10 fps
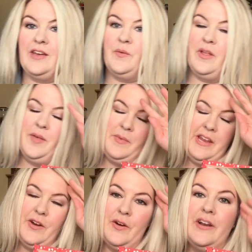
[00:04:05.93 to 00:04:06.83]
while I'm in
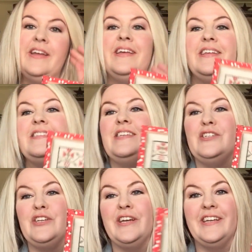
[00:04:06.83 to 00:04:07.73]
here
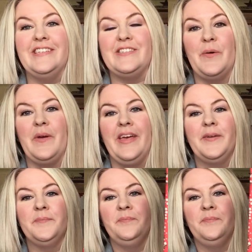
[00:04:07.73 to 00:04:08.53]
stitching and sewing.